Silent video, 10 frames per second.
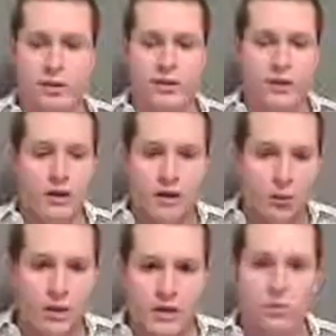one that
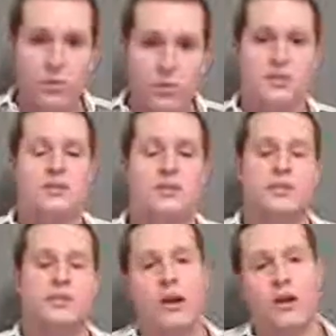nobody in
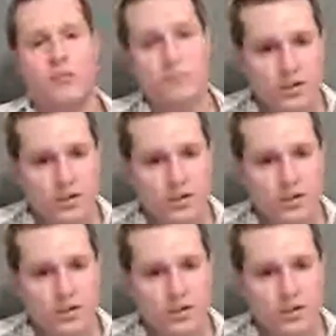Washington, well,